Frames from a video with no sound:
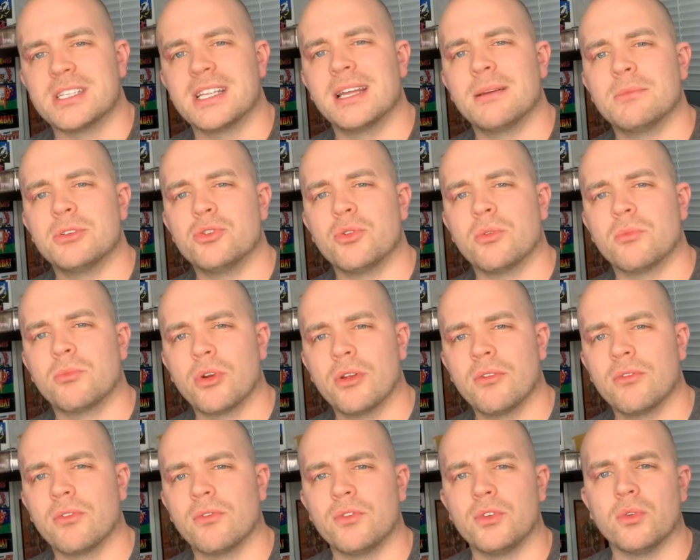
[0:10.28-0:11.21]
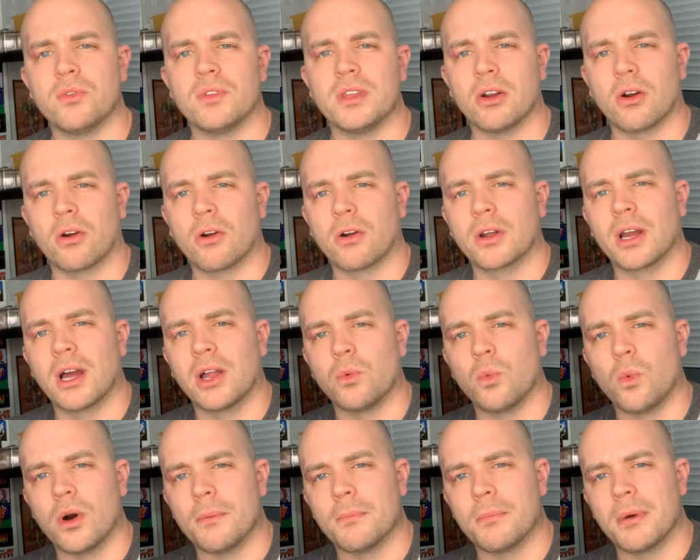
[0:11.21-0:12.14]
Today I'm going to do a brief review of the
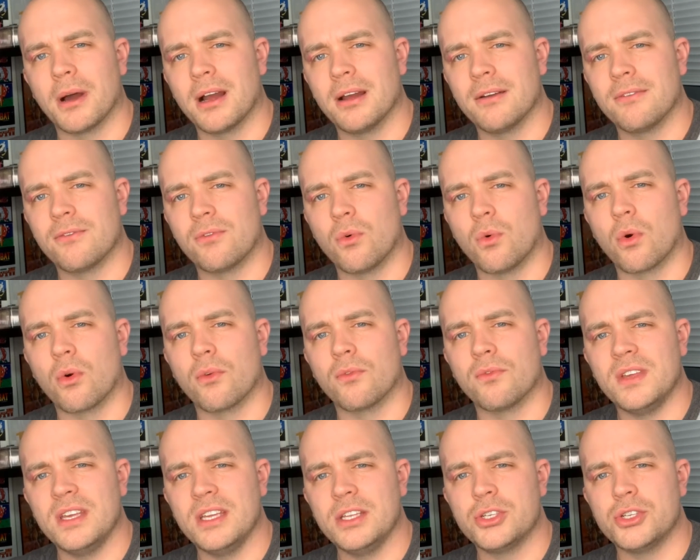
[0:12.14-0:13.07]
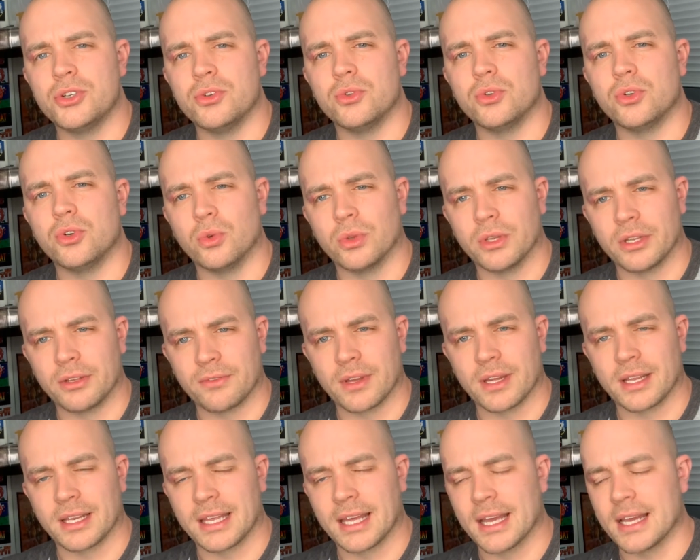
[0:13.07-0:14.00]
Argon One Pi 4 V2 cooling
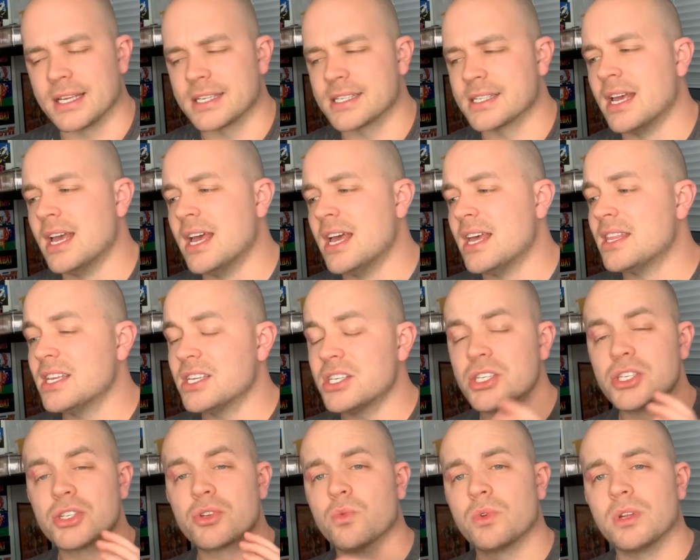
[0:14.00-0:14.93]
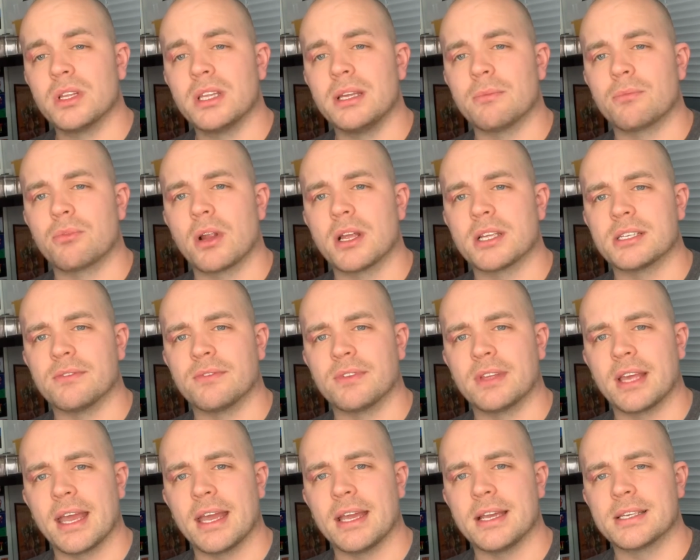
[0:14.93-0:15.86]
fan case. This is a really
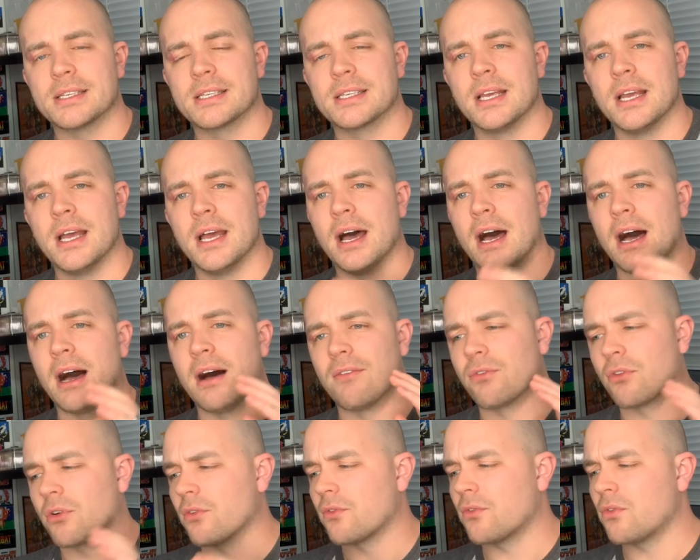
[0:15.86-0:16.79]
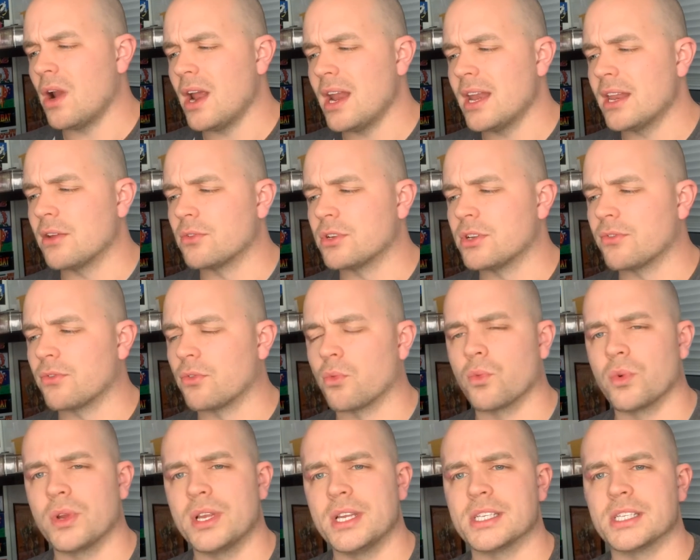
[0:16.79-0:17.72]
impressive case for a variety of
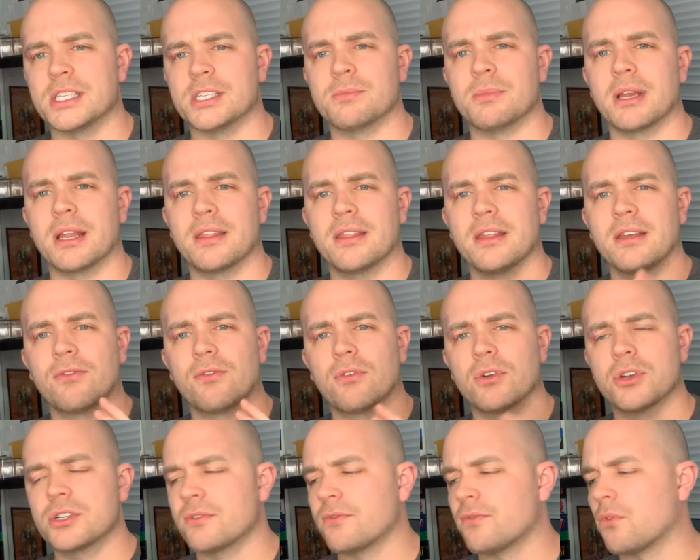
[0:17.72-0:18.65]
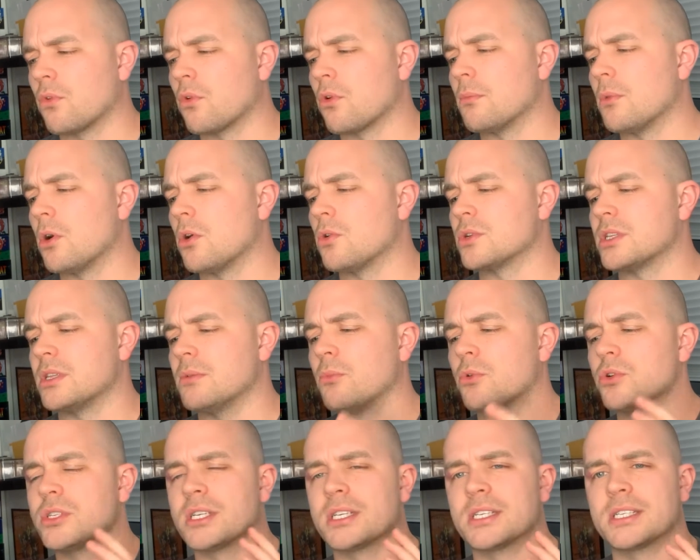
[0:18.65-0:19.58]
different reasons, but I think first and foremost, the
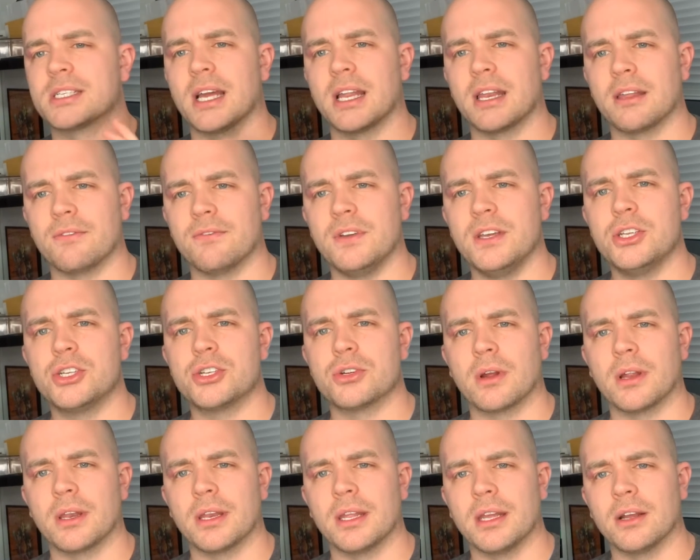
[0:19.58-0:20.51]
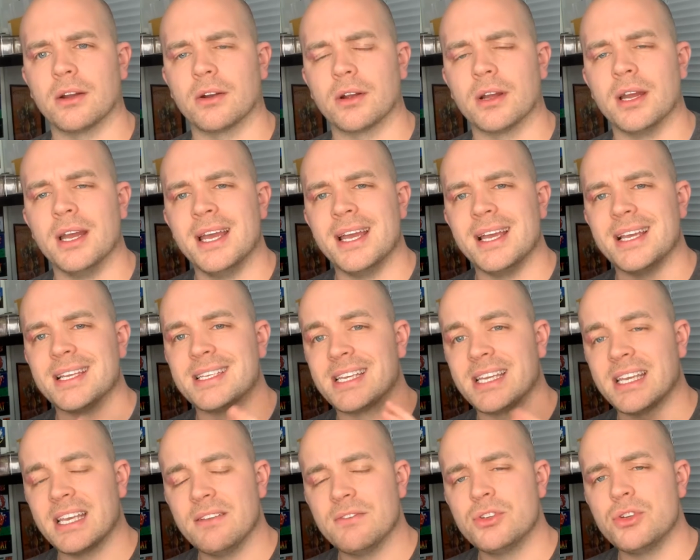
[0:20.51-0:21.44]
most exciting feature on here is
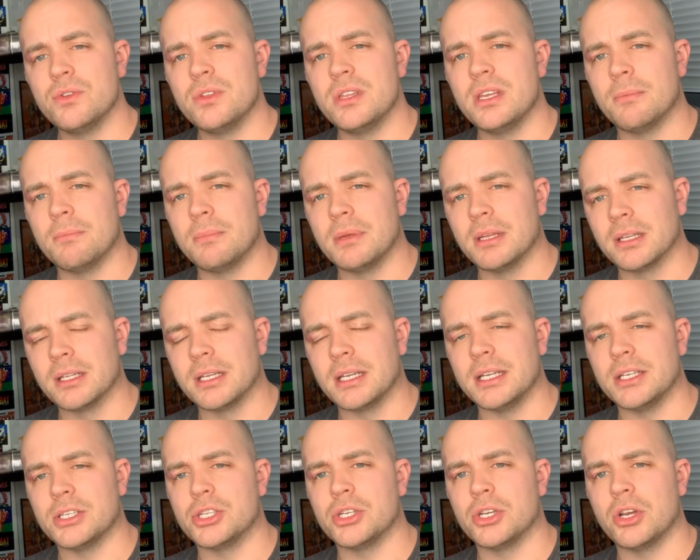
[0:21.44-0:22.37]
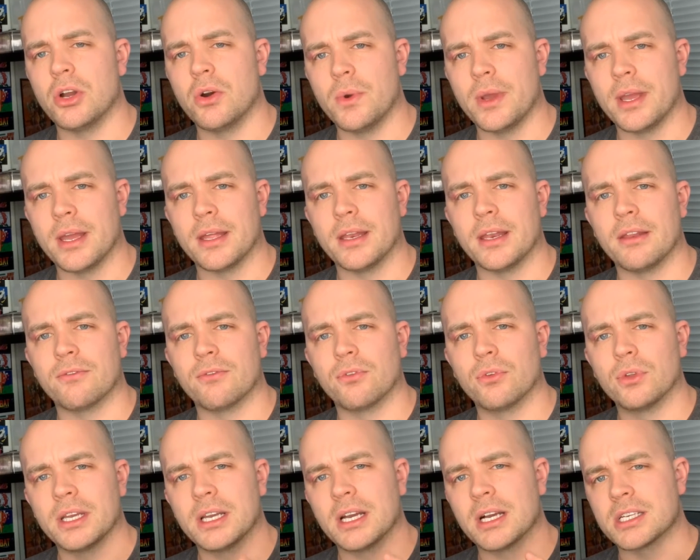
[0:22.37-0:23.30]
it gives you the ability to go in and
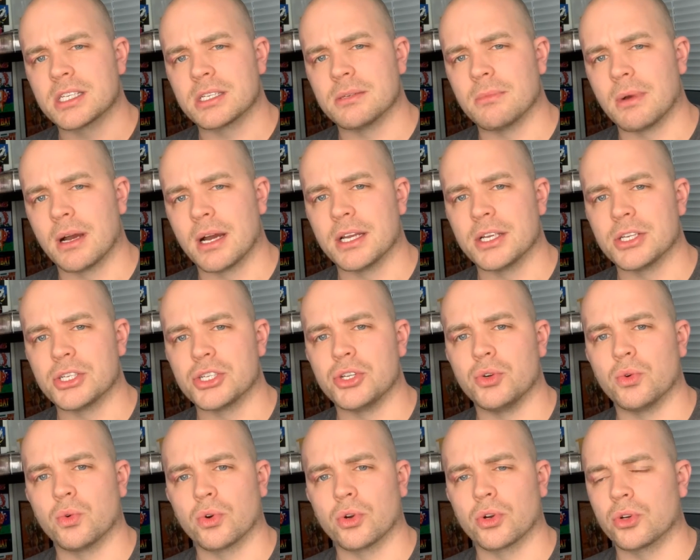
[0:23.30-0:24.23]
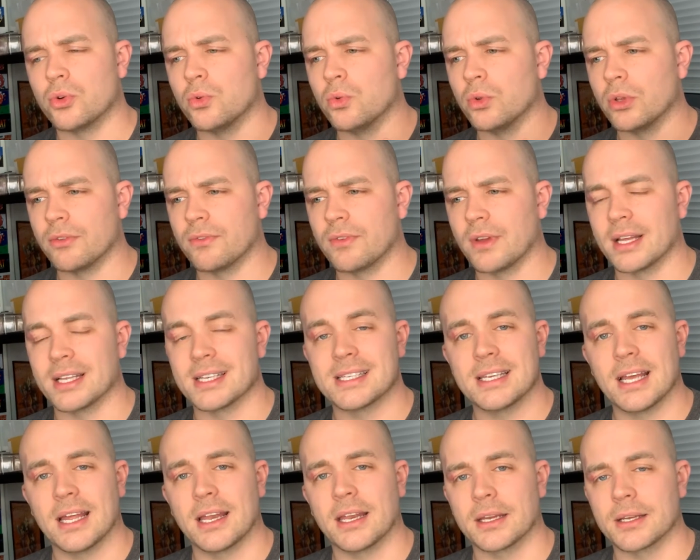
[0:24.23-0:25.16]
fully customize your cooling fan
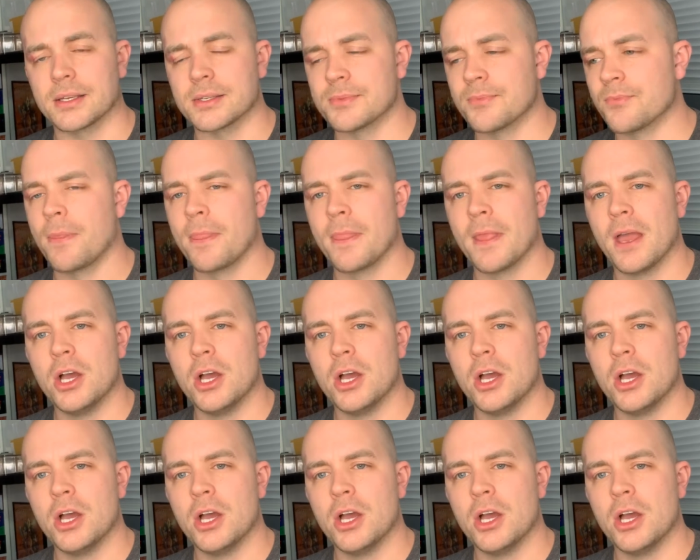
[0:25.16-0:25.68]
settings.